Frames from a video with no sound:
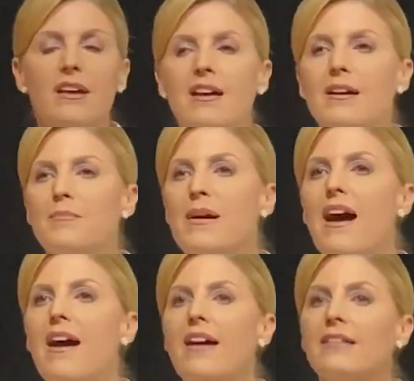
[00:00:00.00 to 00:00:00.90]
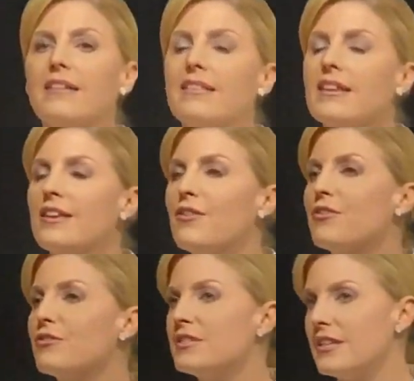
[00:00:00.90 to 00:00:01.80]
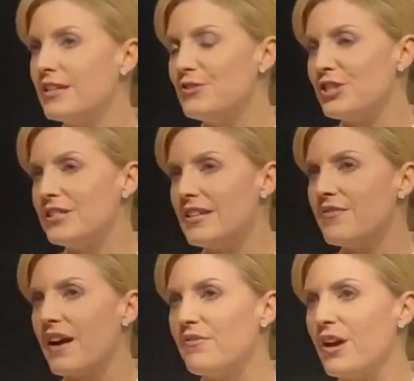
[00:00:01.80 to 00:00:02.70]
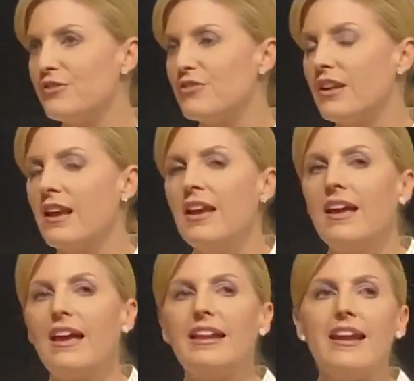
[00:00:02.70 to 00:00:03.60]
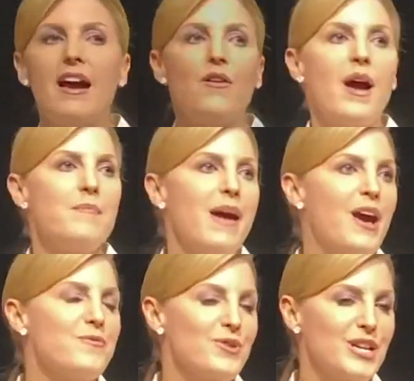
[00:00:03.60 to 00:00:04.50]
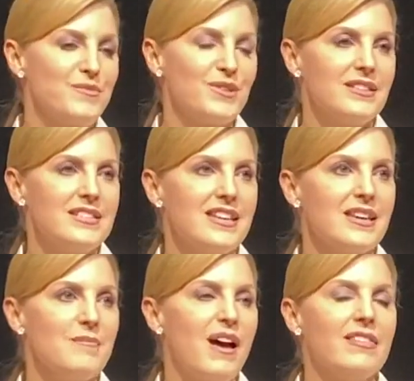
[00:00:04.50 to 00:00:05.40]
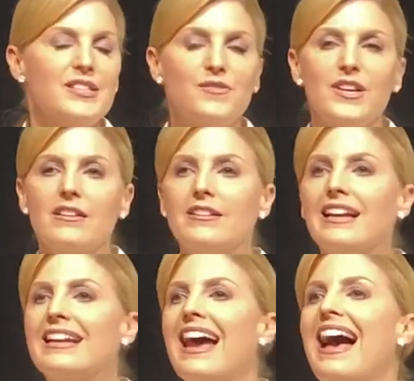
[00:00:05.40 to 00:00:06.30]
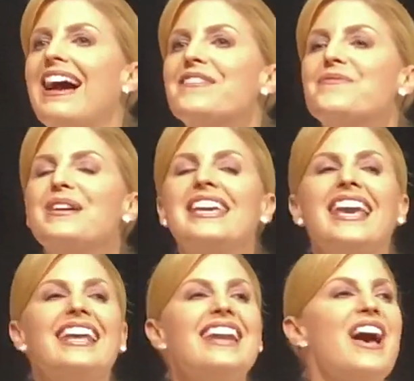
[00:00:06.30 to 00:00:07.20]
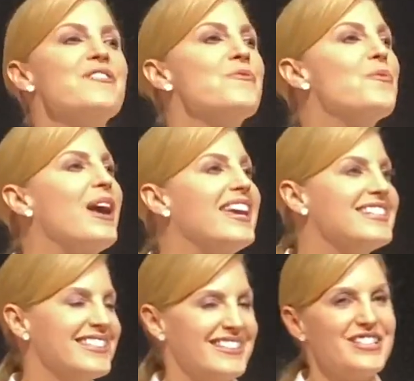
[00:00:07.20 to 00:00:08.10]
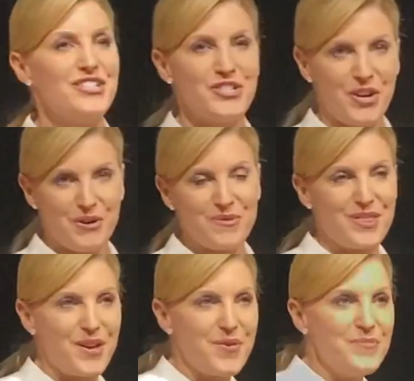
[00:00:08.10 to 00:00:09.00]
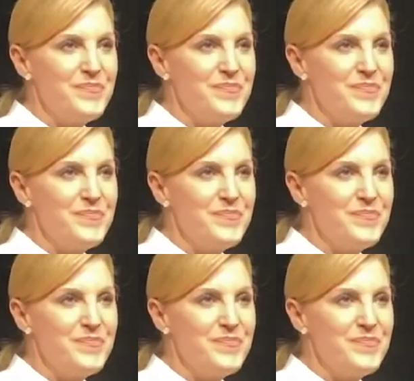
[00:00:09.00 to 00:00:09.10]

on the 13 GT500, and now I'm back working with the team on this vehicle, and we cannot wait to share it with you.